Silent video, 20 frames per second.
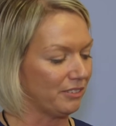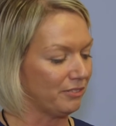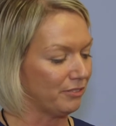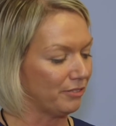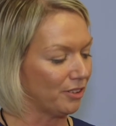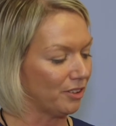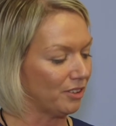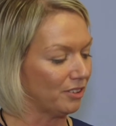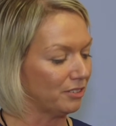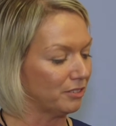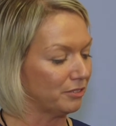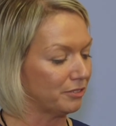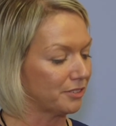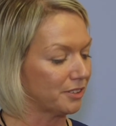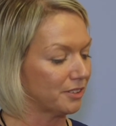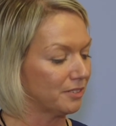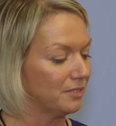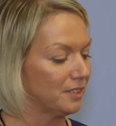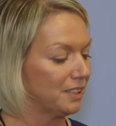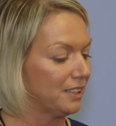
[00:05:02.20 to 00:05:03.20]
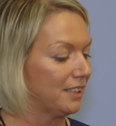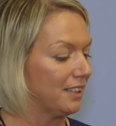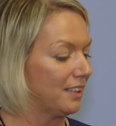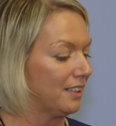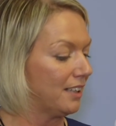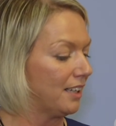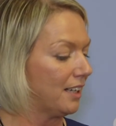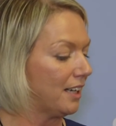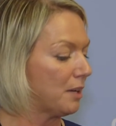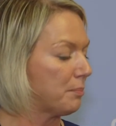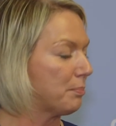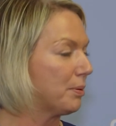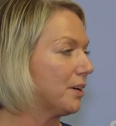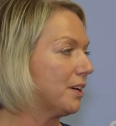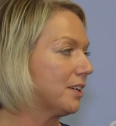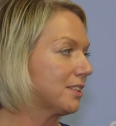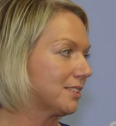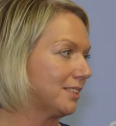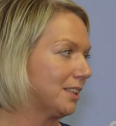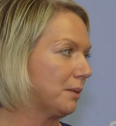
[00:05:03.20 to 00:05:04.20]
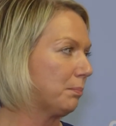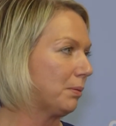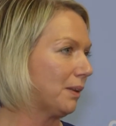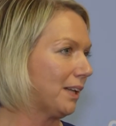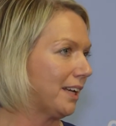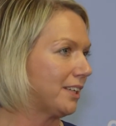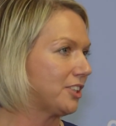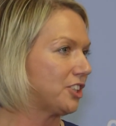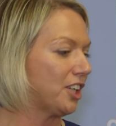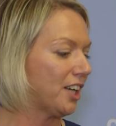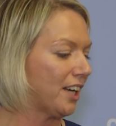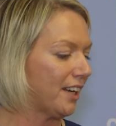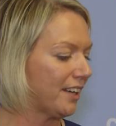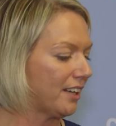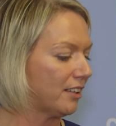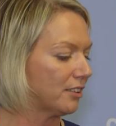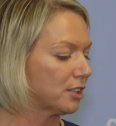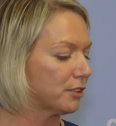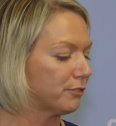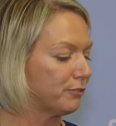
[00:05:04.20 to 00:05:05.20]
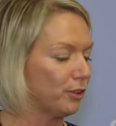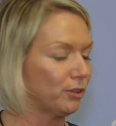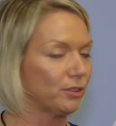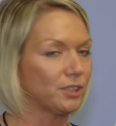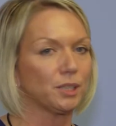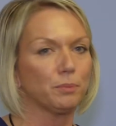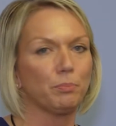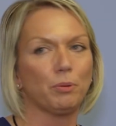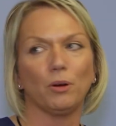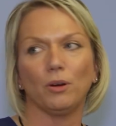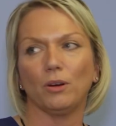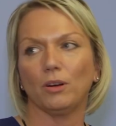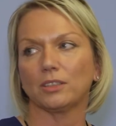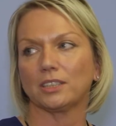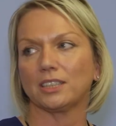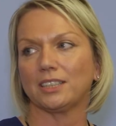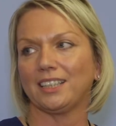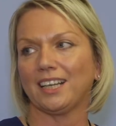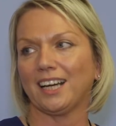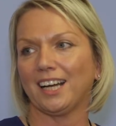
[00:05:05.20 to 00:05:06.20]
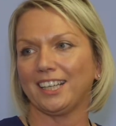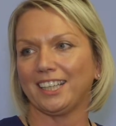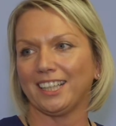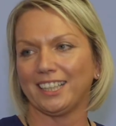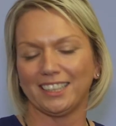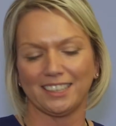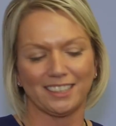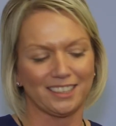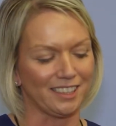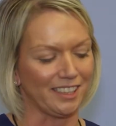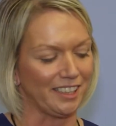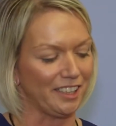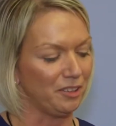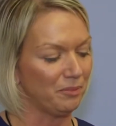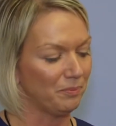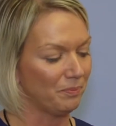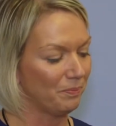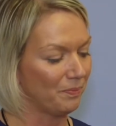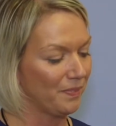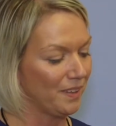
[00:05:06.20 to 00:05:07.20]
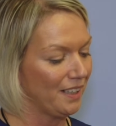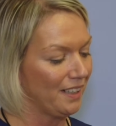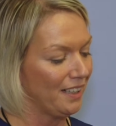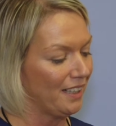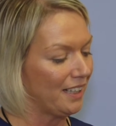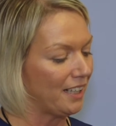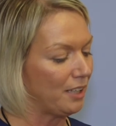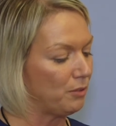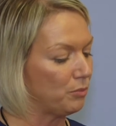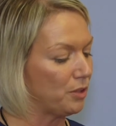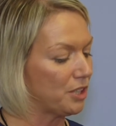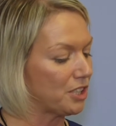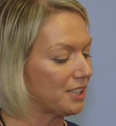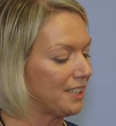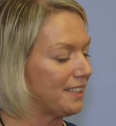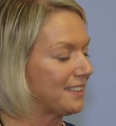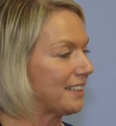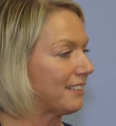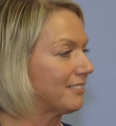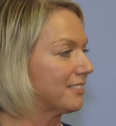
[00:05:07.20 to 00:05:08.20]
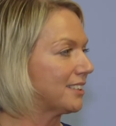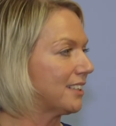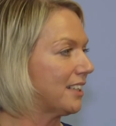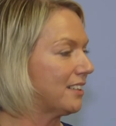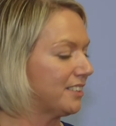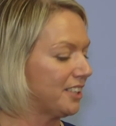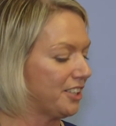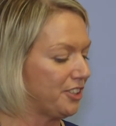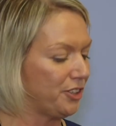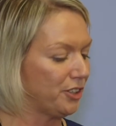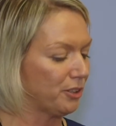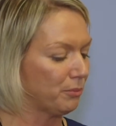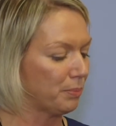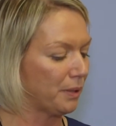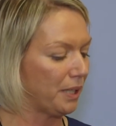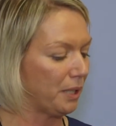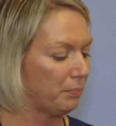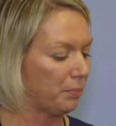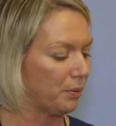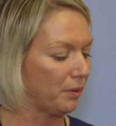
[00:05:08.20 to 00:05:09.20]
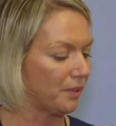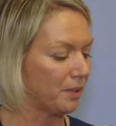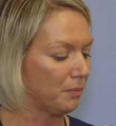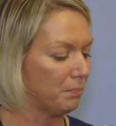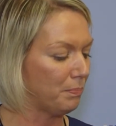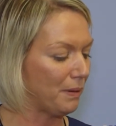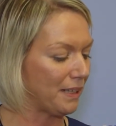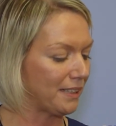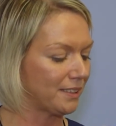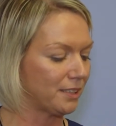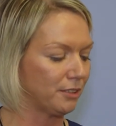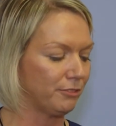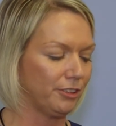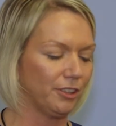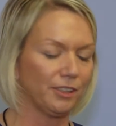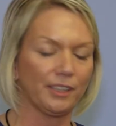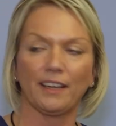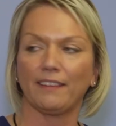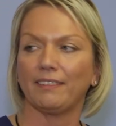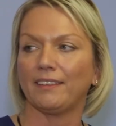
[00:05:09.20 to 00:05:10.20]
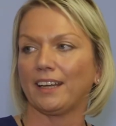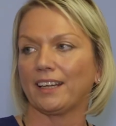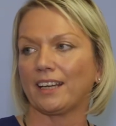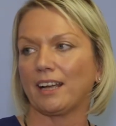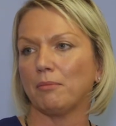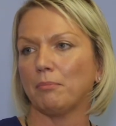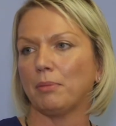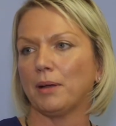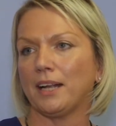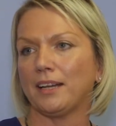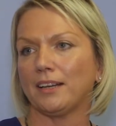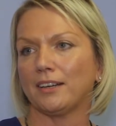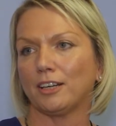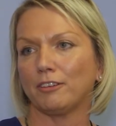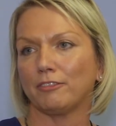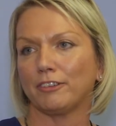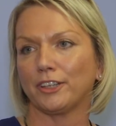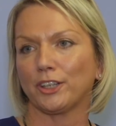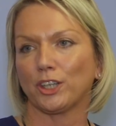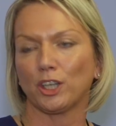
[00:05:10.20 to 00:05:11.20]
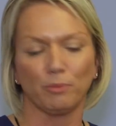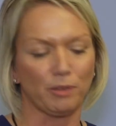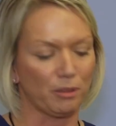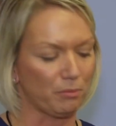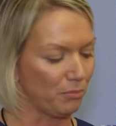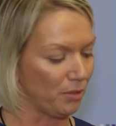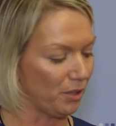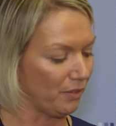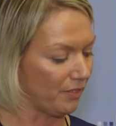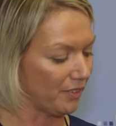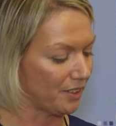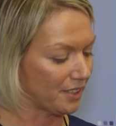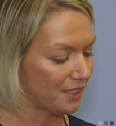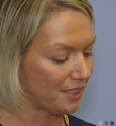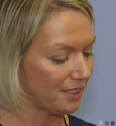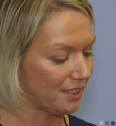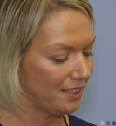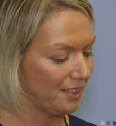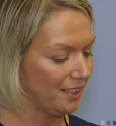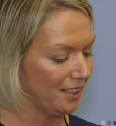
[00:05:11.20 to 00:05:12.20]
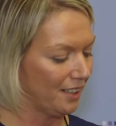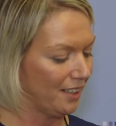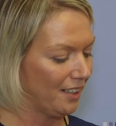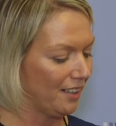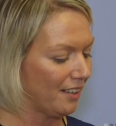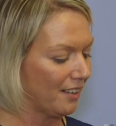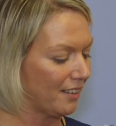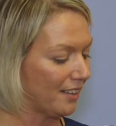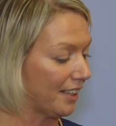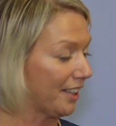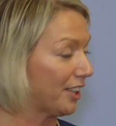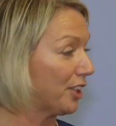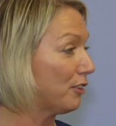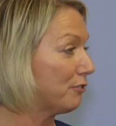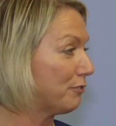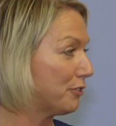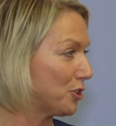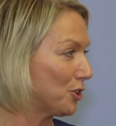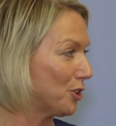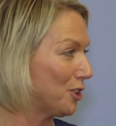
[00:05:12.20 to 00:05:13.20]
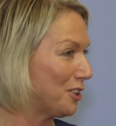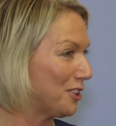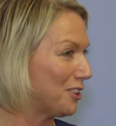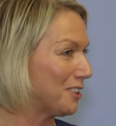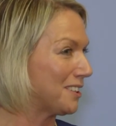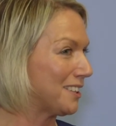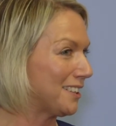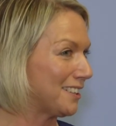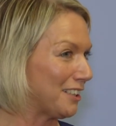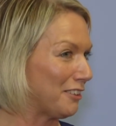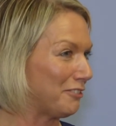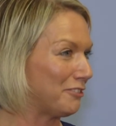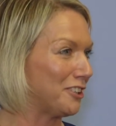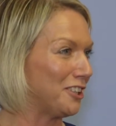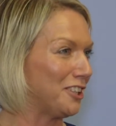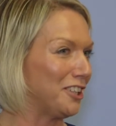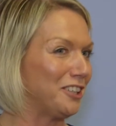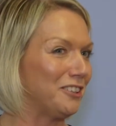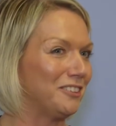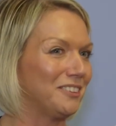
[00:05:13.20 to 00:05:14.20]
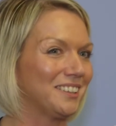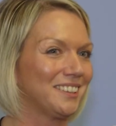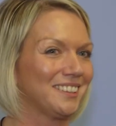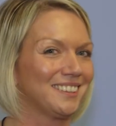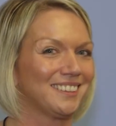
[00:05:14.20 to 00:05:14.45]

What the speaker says: involved. I personally pledge EAL's full support to the IAC and wish these outstanding young people the best of luck in their campaigning over the coming months. Thank you for joining us this afternoon.